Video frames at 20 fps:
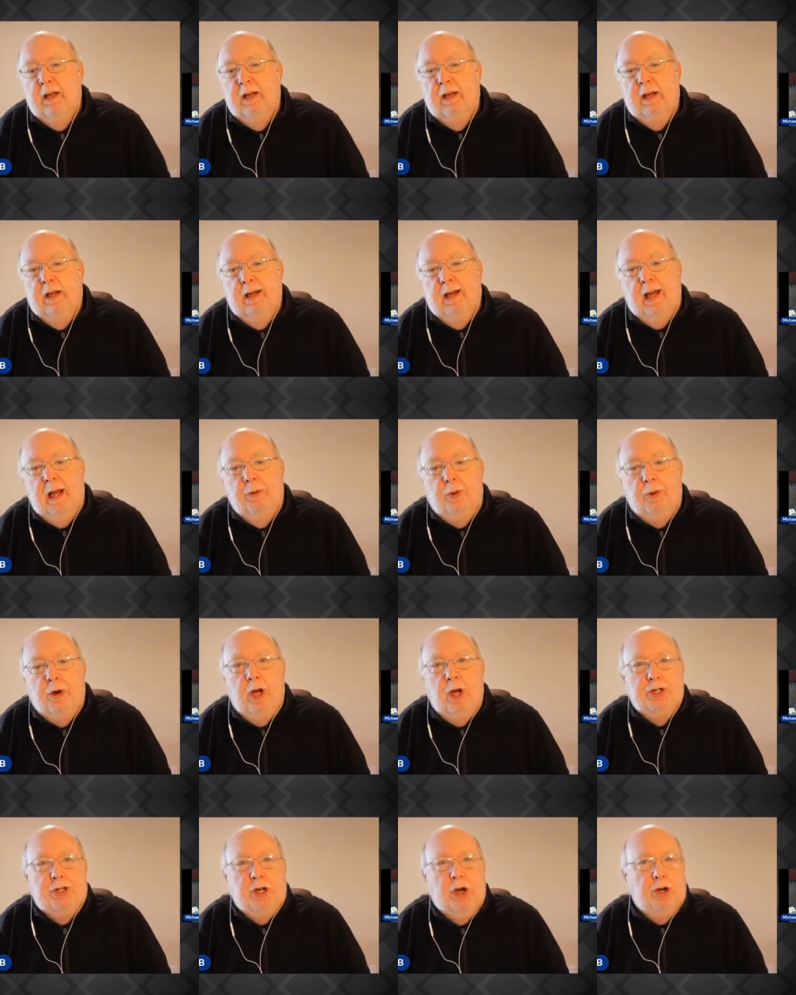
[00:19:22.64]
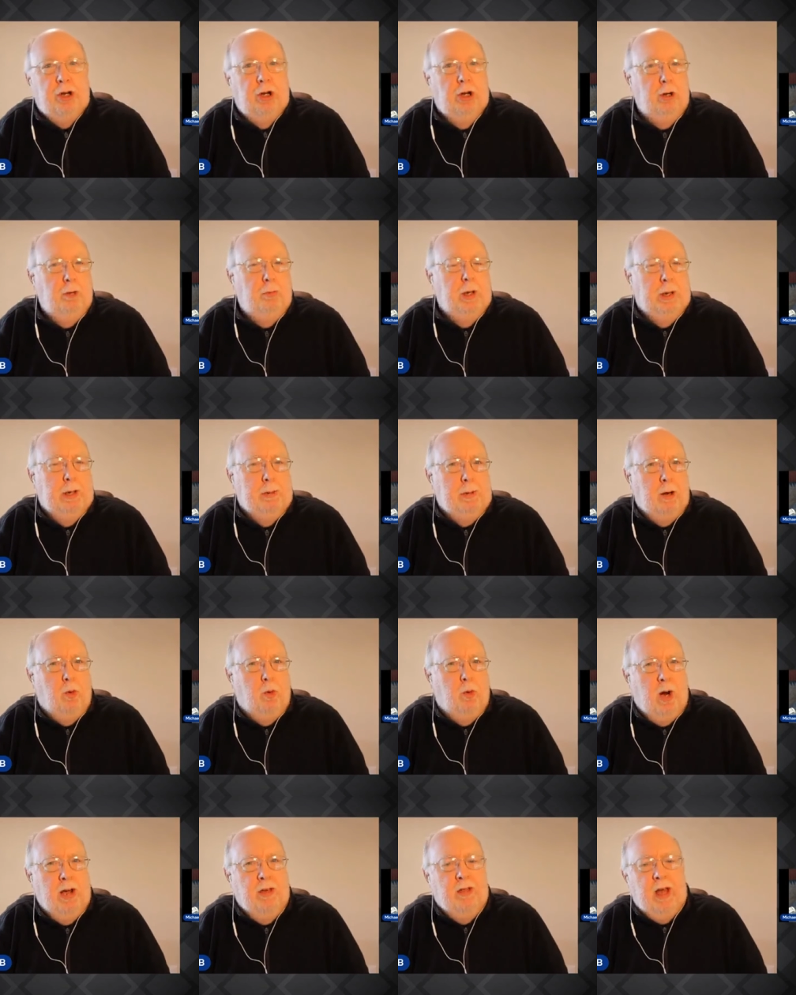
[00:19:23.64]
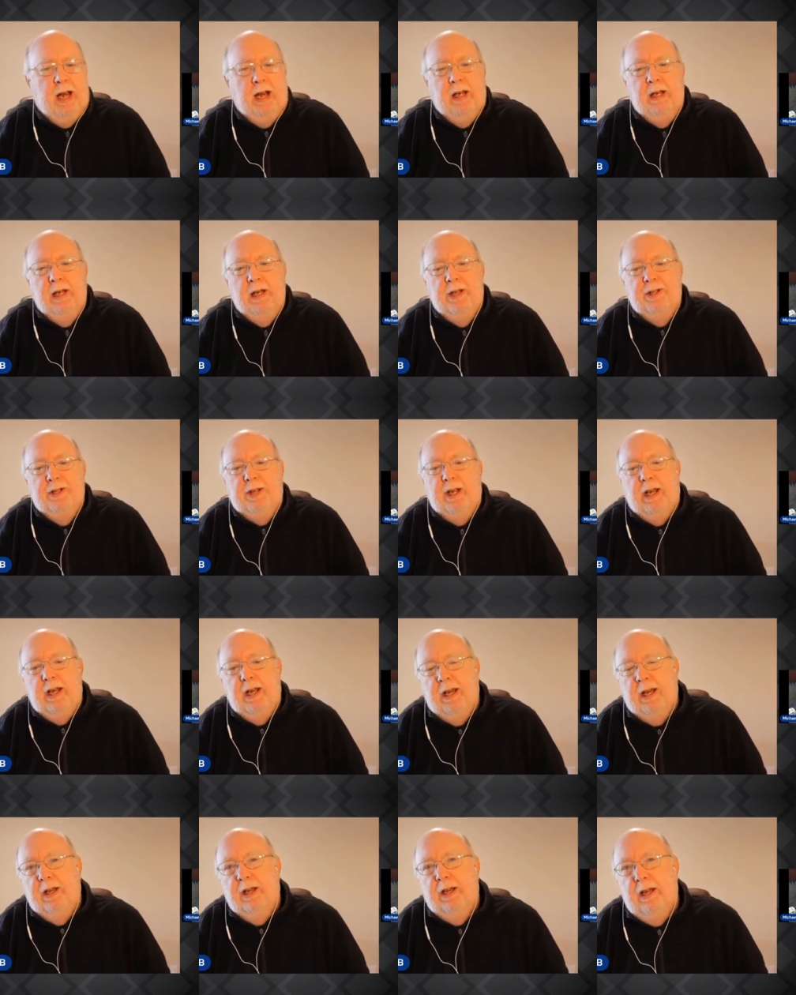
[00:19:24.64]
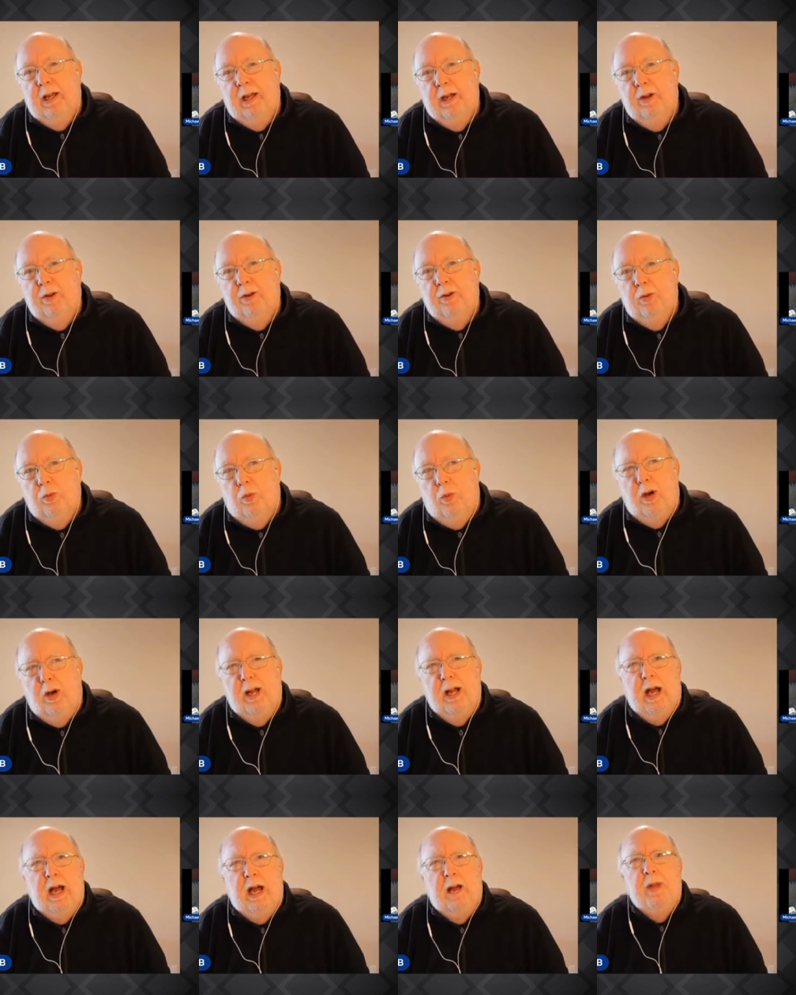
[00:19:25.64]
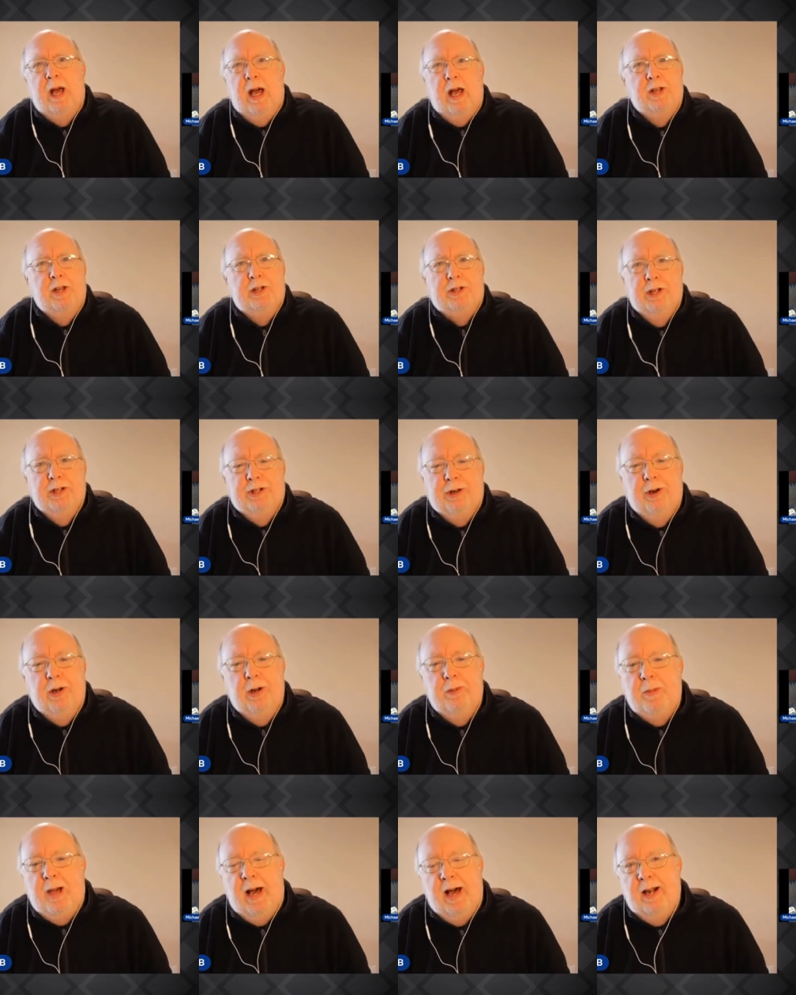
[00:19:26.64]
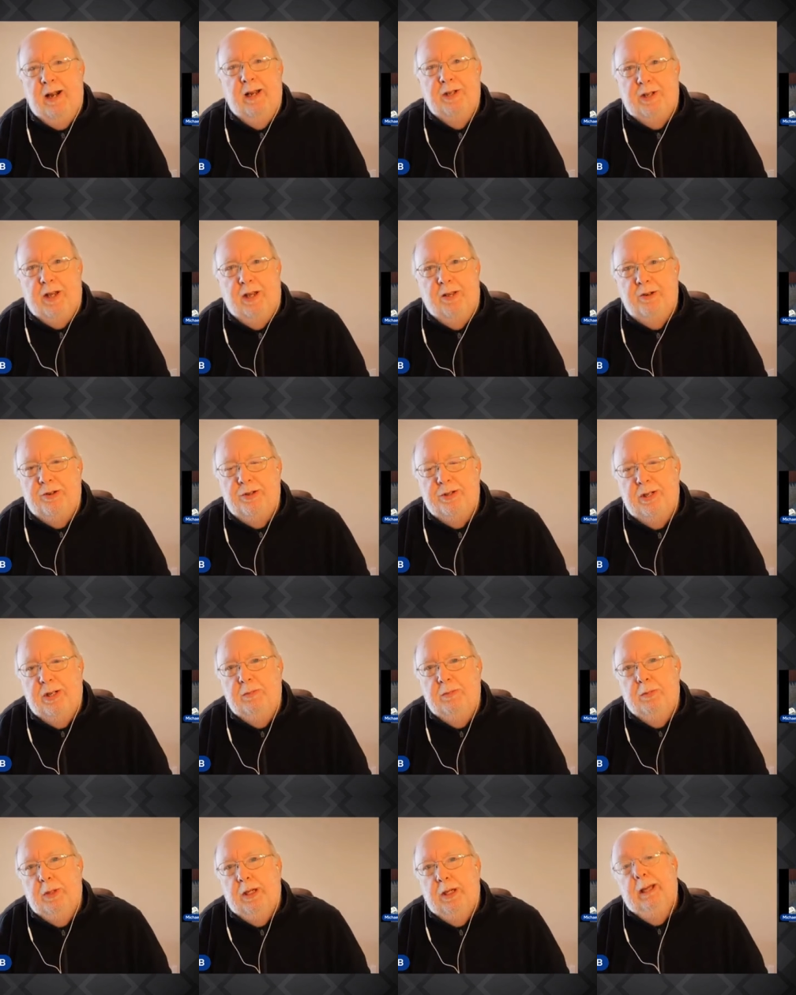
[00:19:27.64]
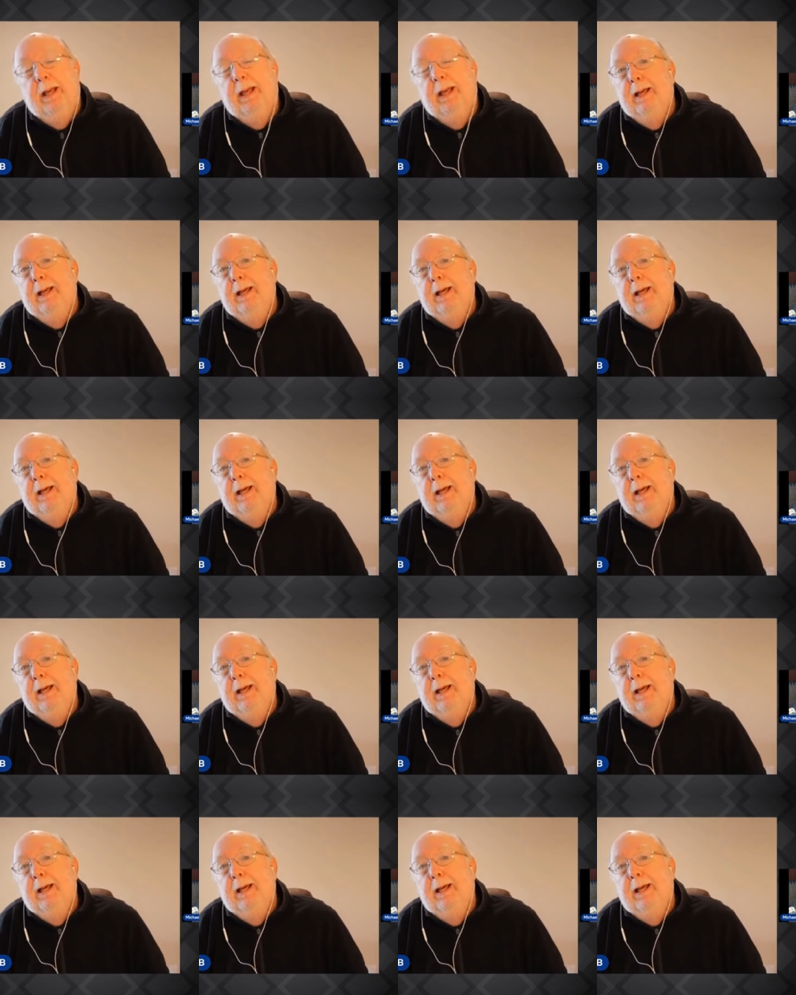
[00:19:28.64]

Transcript: Uh, and we're going to talk a little bit about why that is, and, and why I'm not as concerned about it as others seem to be.